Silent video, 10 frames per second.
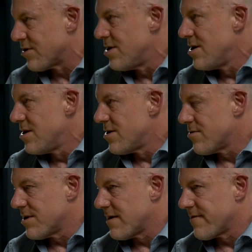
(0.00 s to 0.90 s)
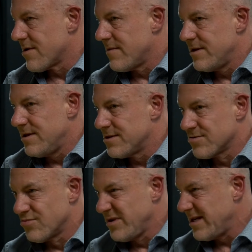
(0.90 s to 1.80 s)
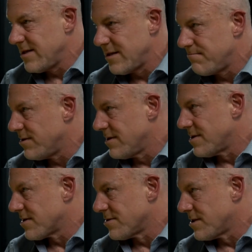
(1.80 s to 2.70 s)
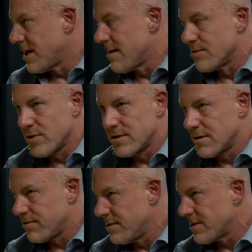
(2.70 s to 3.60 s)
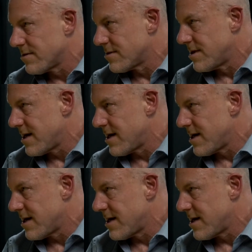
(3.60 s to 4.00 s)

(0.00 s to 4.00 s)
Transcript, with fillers: or, or whatever. I mean, these are really political times. Whether you're political or